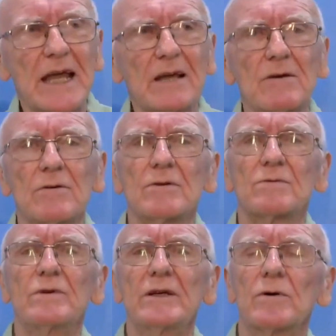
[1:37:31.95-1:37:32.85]

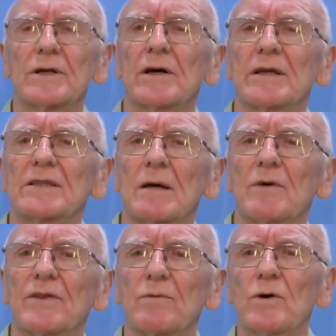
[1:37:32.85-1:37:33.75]
Engels reorganized
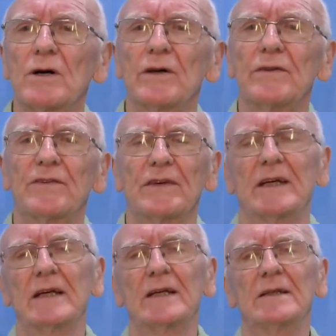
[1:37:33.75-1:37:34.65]
some of the words
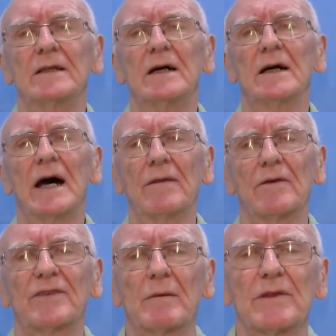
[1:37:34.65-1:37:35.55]
in
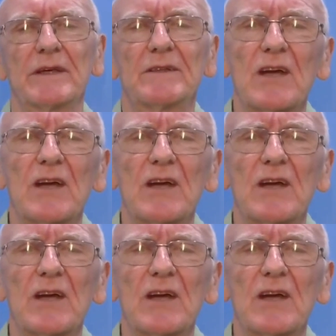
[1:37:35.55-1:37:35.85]
and some of the